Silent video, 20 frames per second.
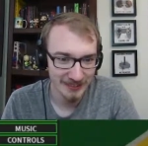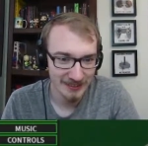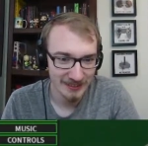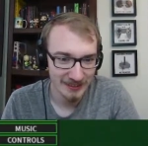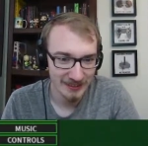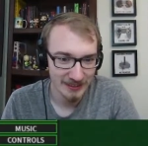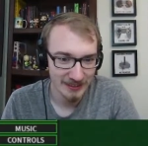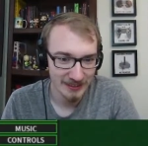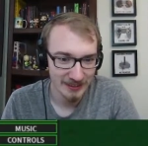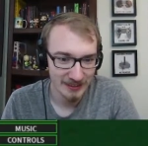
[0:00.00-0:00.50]

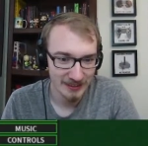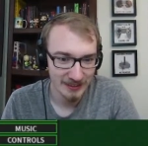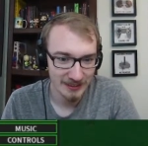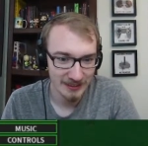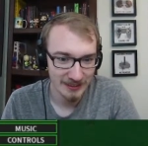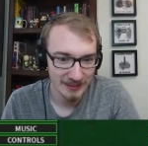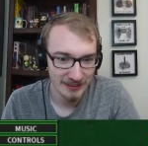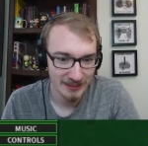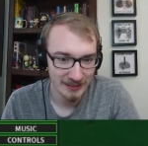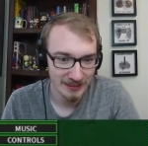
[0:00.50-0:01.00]

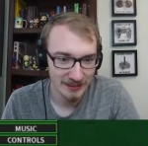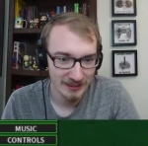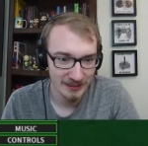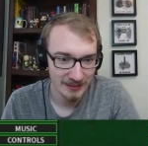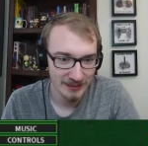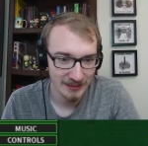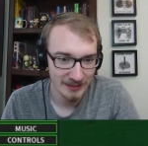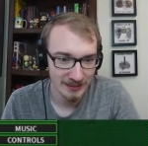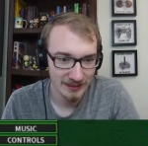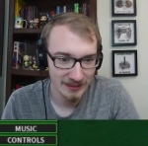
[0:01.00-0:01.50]

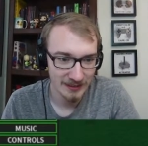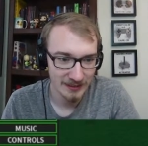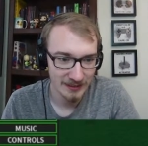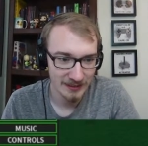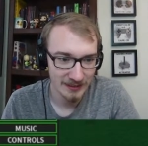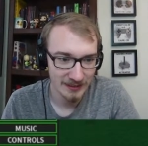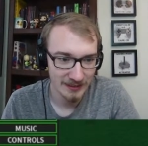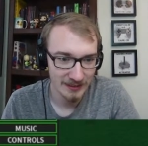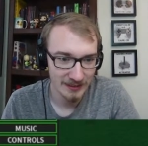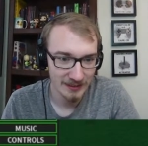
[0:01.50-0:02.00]

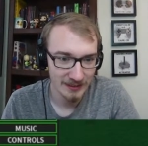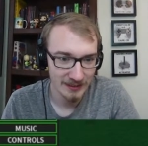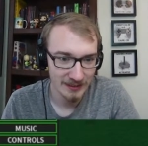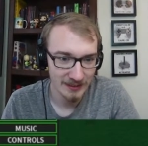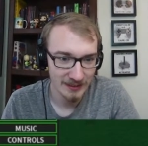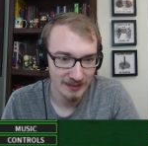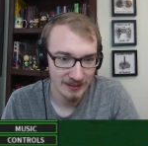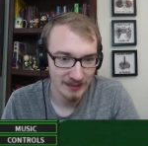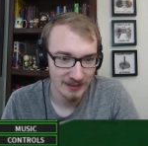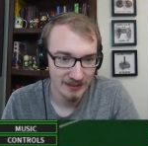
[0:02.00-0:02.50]

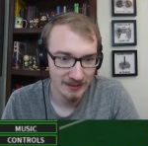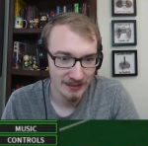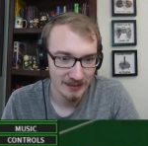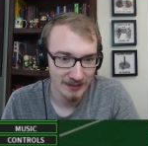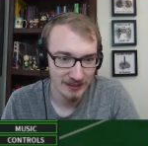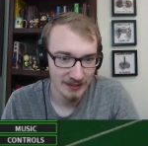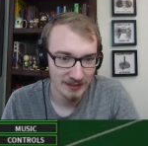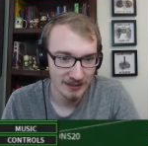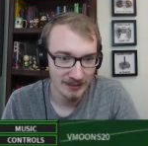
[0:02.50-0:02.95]
(no one is talking)